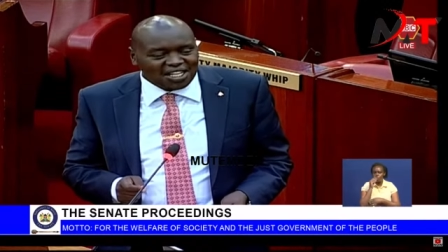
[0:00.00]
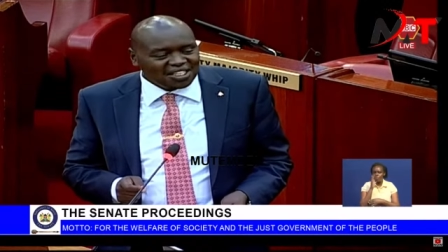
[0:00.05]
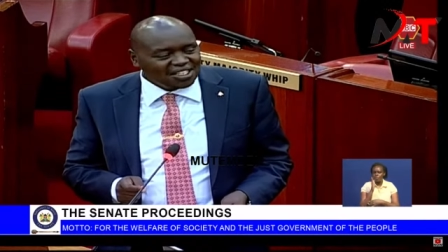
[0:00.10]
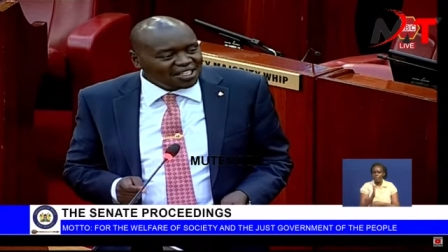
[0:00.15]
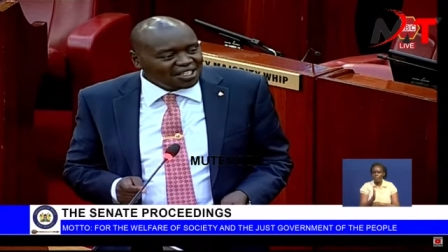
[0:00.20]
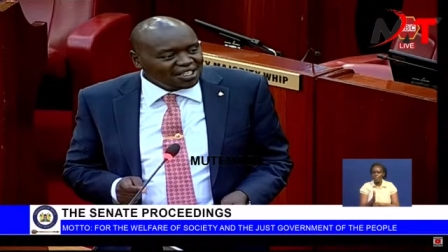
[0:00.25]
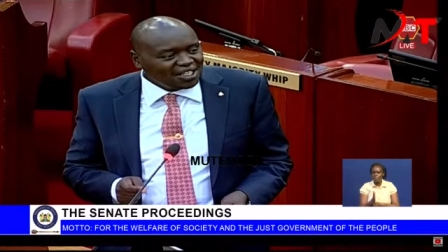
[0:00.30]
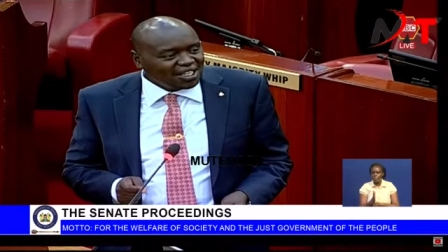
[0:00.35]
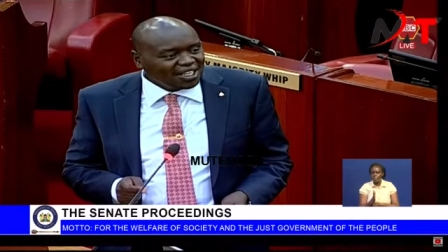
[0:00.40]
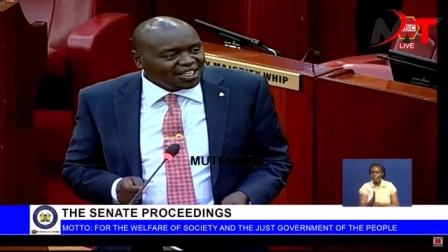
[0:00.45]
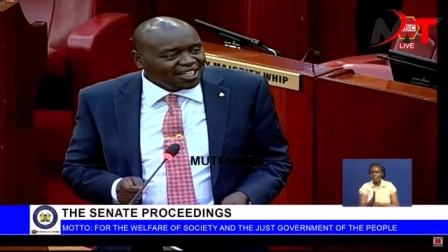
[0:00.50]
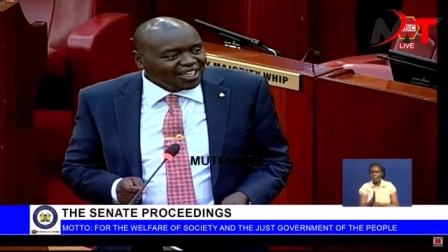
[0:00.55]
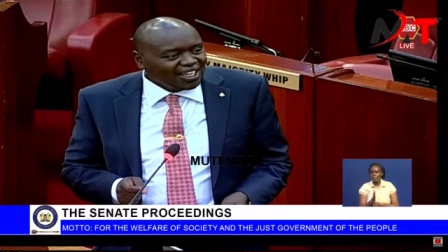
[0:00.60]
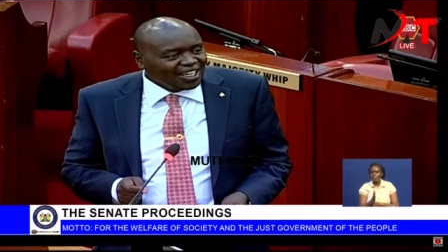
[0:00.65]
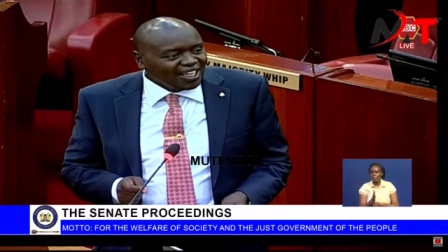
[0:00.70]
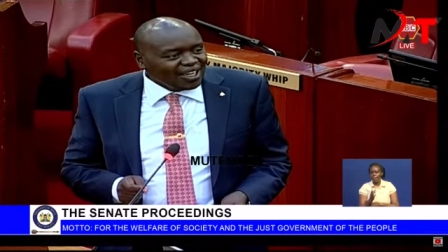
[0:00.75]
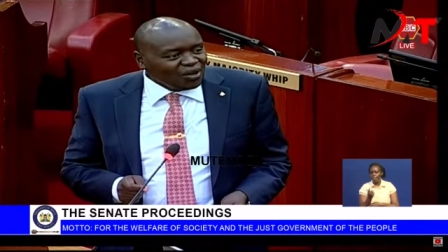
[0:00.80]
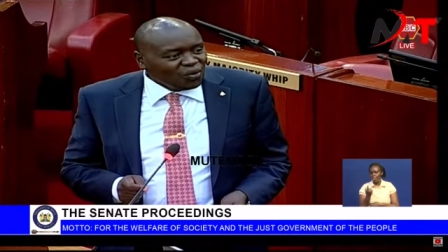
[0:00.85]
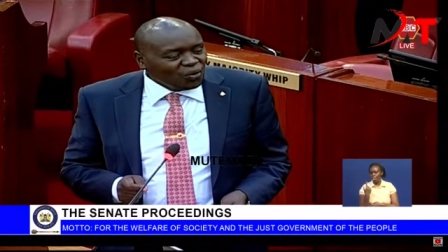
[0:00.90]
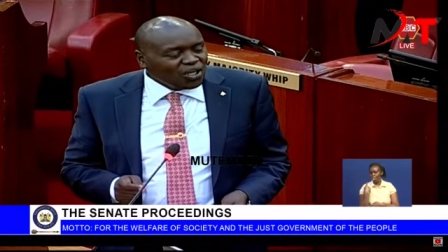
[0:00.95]
the other day.
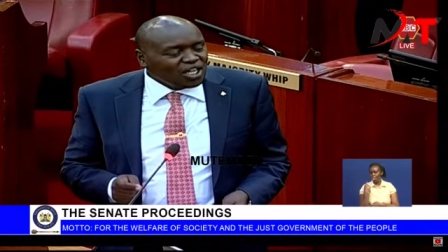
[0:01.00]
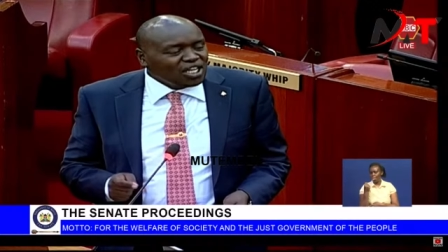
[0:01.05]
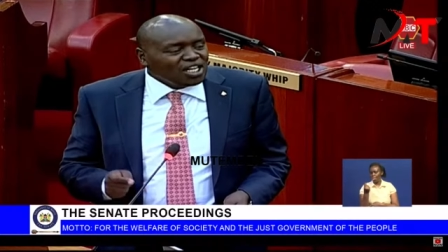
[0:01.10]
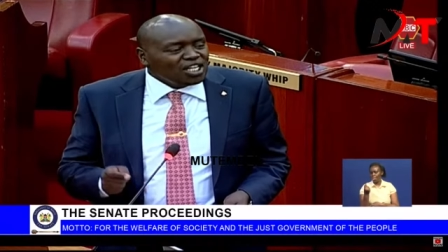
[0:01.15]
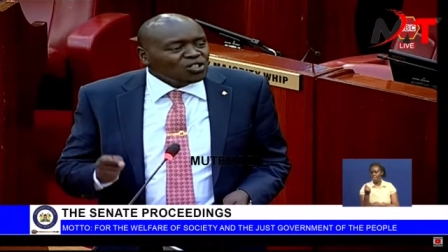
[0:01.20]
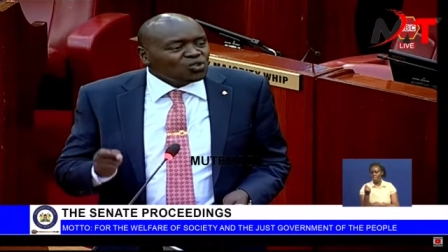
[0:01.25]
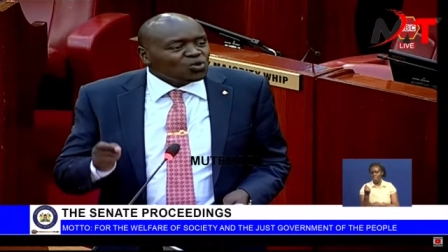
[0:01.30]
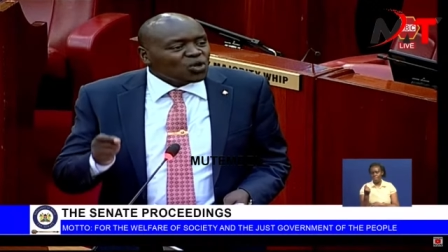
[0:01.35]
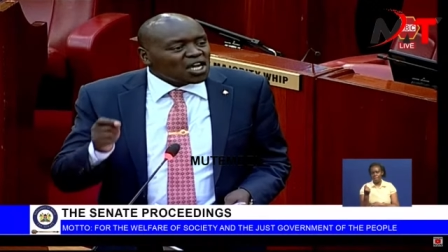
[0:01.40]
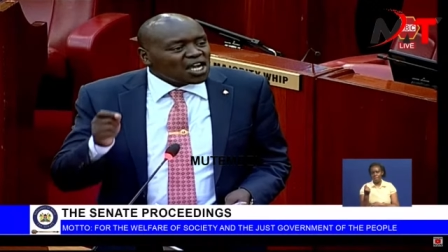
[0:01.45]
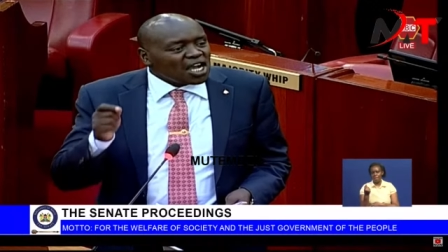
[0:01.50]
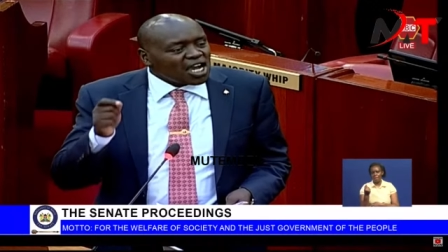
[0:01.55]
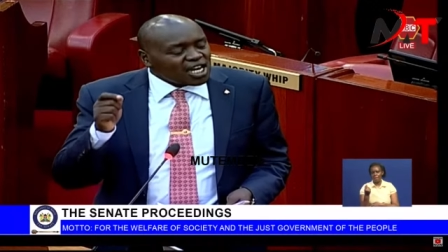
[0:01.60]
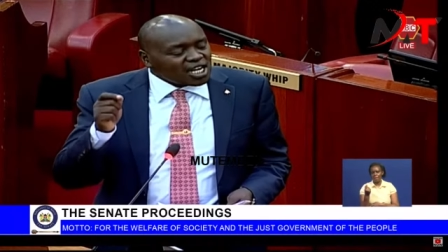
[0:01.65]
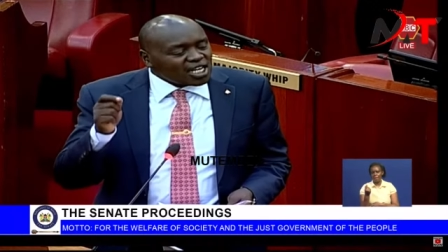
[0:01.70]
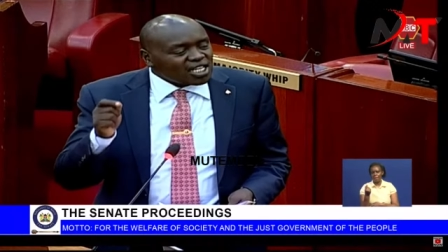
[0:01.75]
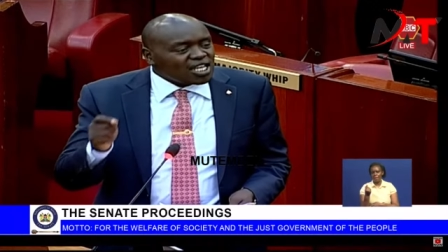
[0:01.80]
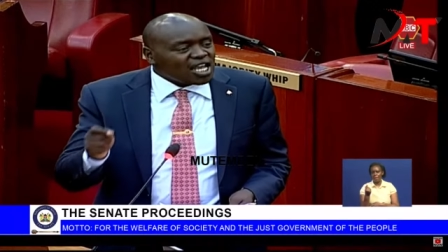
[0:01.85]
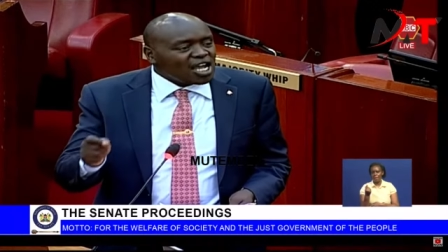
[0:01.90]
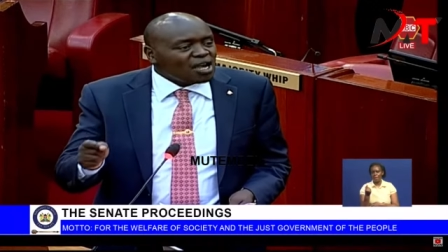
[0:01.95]
We need to
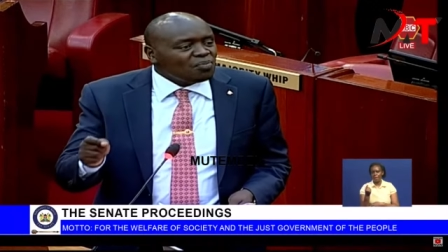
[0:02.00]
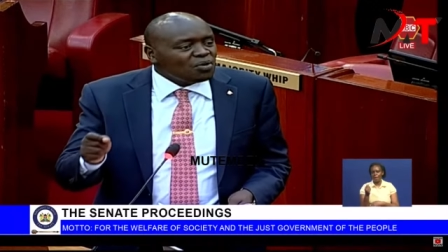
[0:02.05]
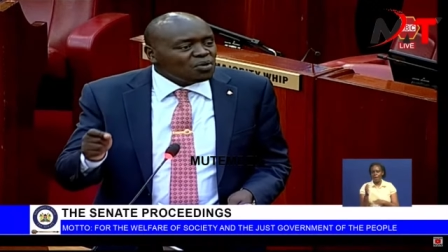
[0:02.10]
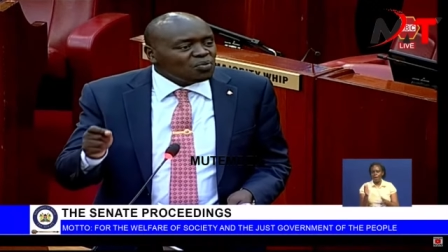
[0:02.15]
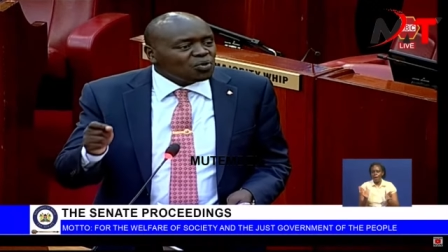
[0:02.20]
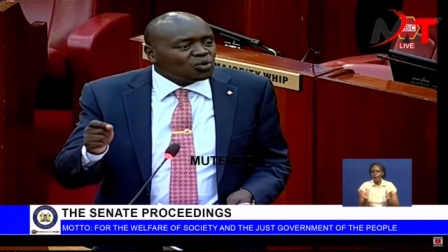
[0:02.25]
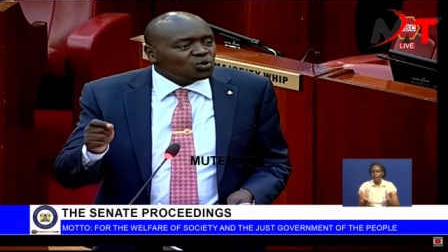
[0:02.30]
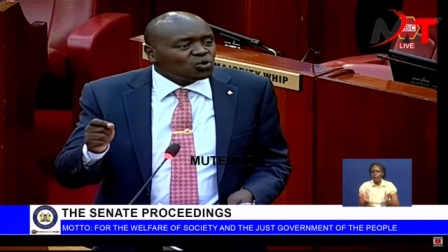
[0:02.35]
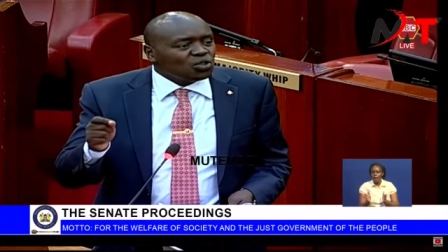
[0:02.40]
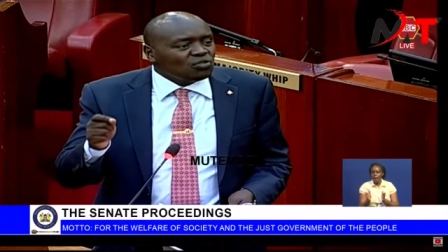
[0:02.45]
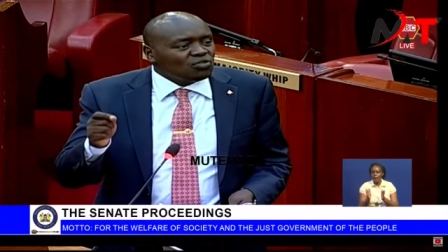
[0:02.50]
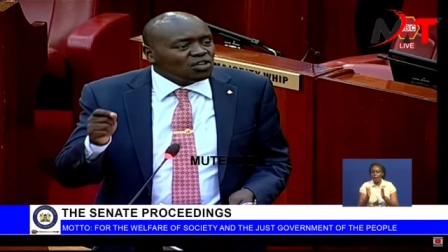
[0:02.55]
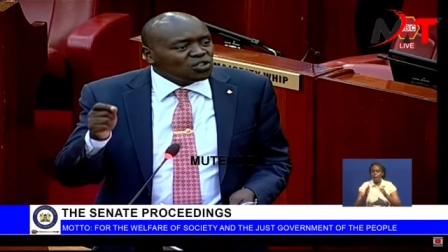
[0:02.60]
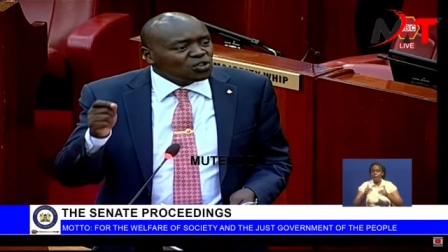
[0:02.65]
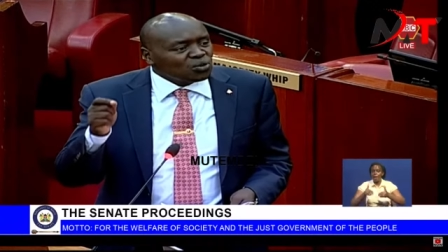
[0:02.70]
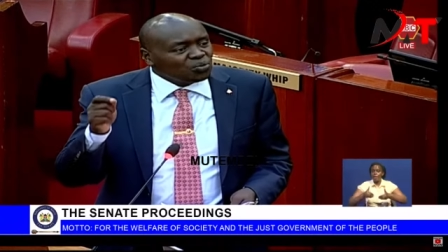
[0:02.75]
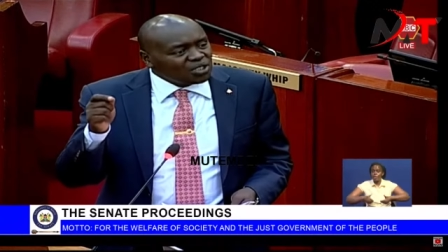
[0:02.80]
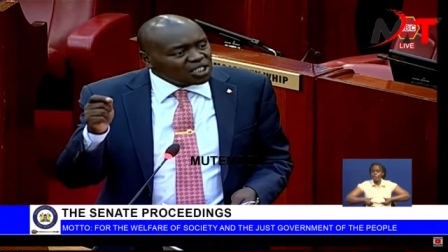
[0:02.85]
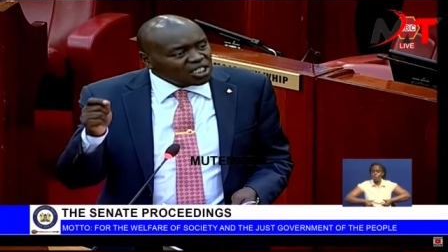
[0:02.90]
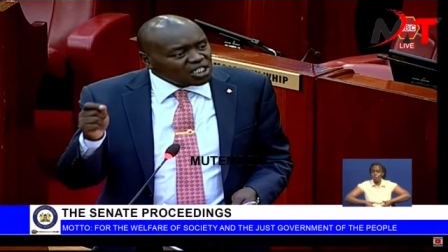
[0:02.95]
encourage young people to
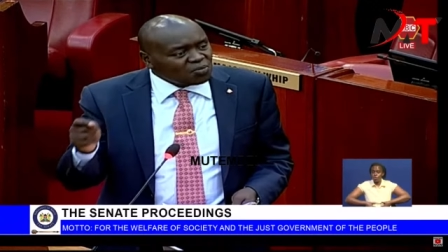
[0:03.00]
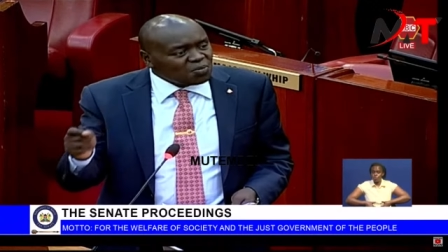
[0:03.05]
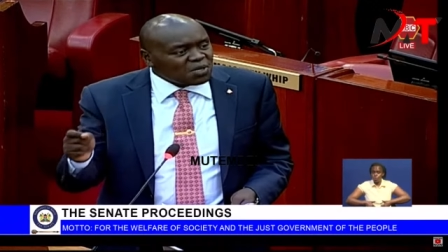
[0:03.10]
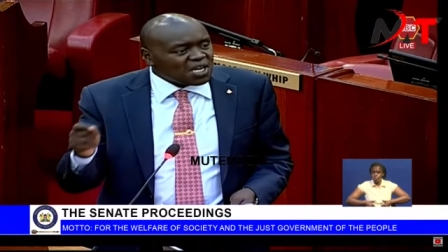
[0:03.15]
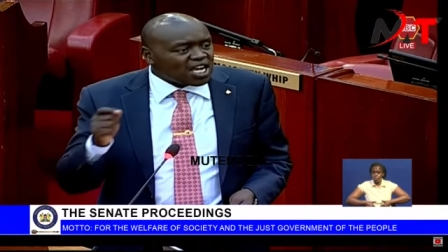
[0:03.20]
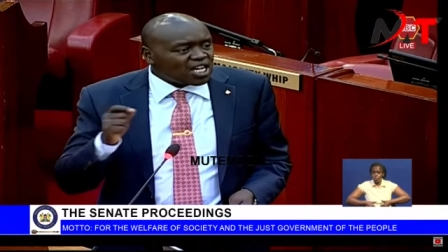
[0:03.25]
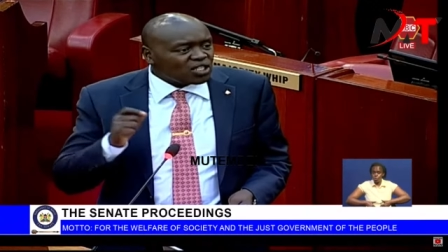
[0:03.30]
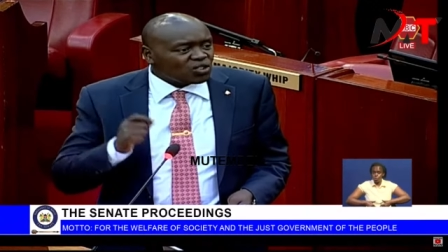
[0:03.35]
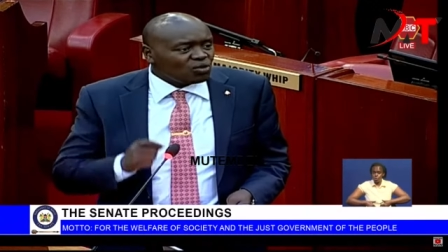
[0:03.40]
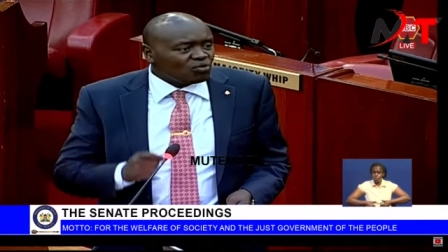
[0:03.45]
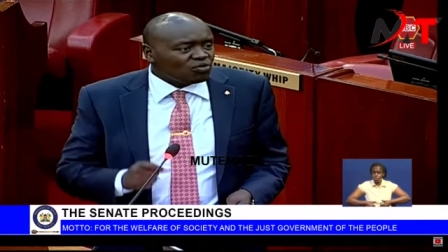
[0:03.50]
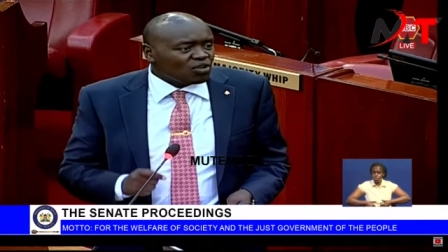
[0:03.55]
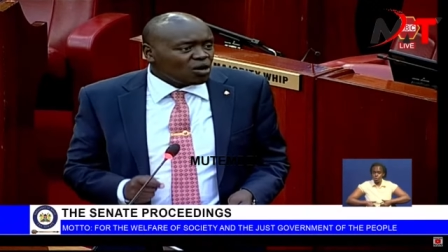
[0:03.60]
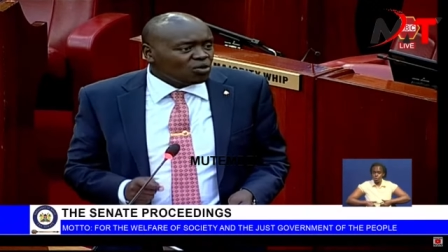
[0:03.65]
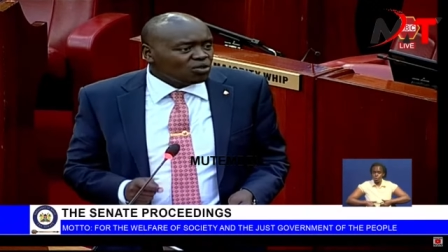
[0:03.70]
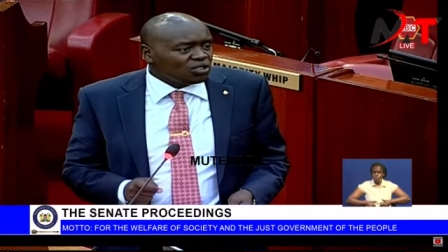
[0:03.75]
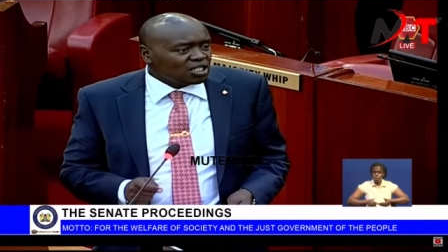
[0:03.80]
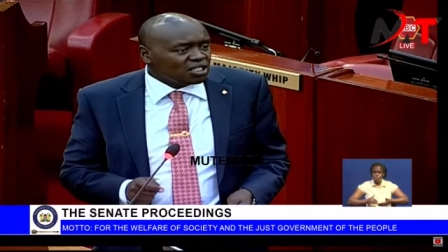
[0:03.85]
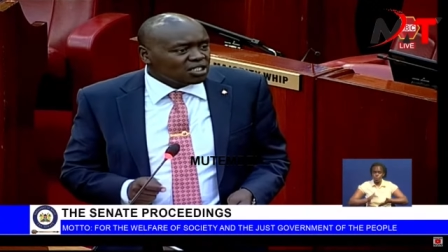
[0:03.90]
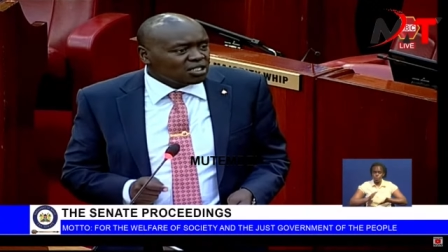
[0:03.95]
even to be the speakers of
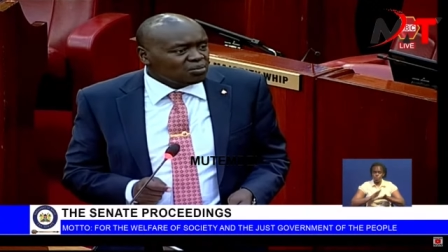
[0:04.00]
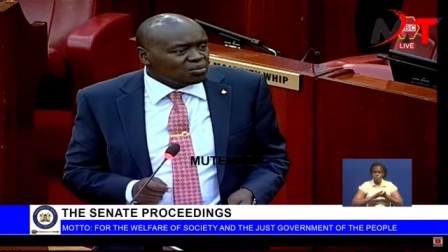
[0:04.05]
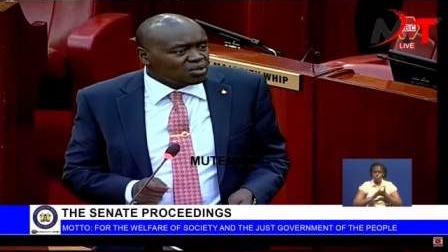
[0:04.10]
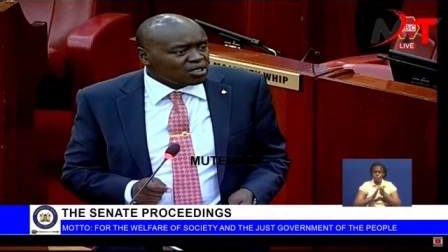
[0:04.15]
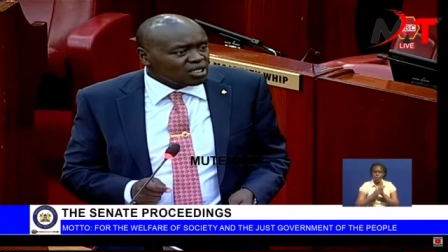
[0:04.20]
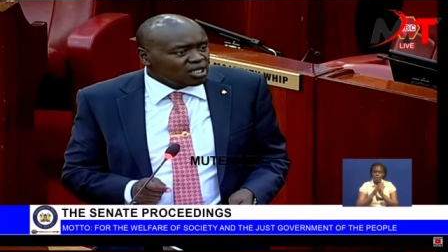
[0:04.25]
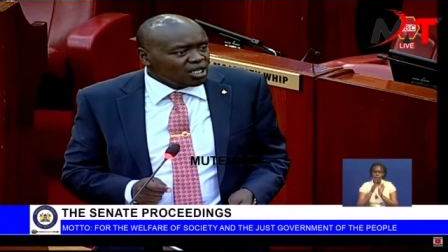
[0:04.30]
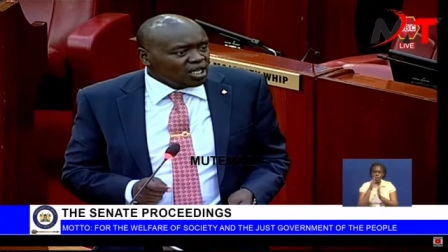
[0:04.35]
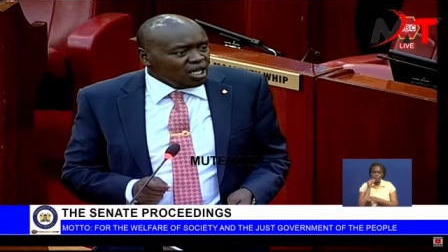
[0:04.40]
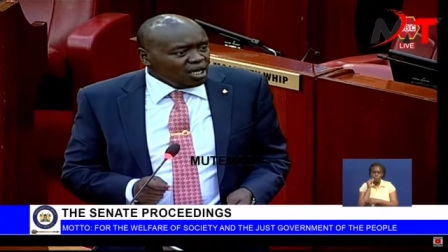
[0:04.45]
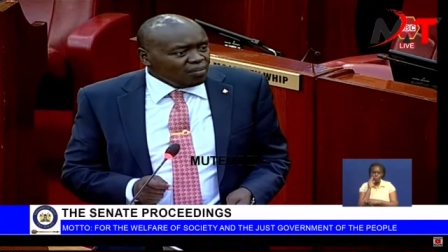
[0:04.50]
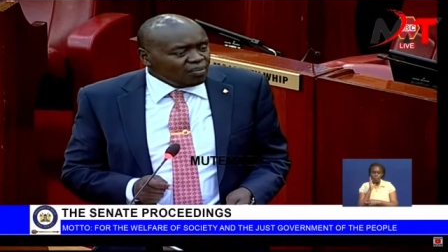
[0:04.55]
county assembly.